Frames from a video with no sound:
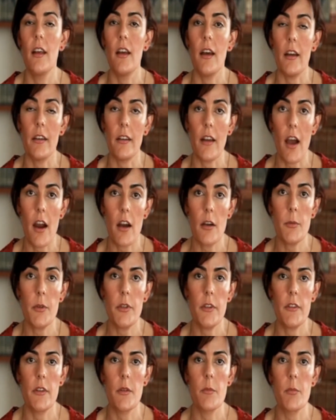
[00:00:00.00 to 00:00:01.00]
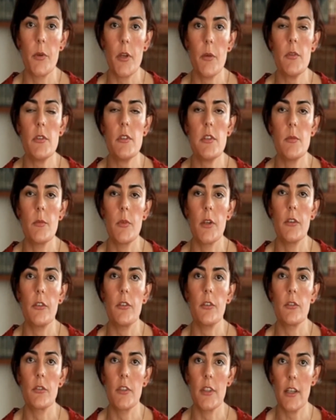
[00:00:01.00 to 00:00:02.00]
and harboring the previously
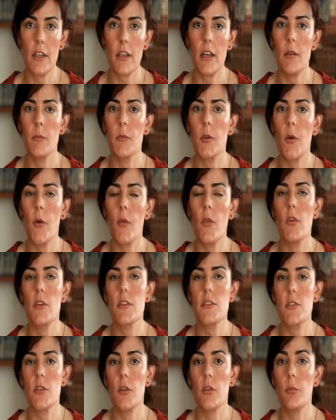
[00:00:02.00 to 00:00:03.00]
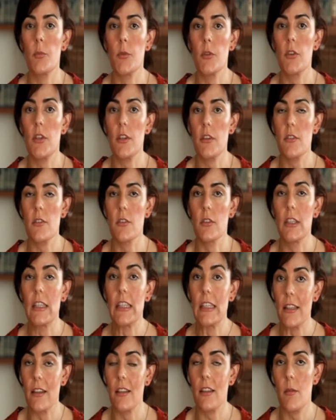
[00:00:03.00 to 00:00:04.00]
mentioned germline codon-stop mutation
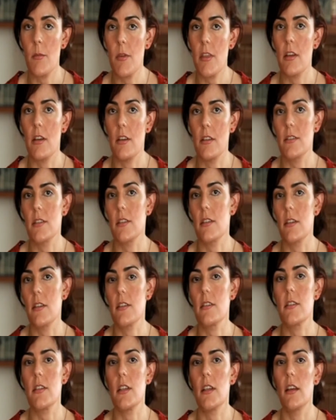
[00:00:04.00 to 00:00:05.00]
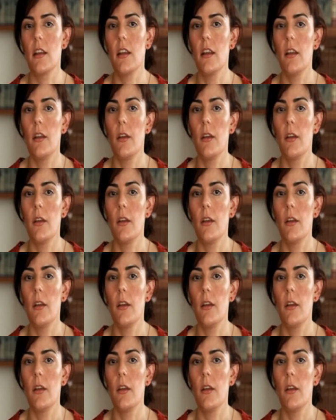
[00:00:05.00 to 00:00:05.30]
in the thymidylate synthase gene,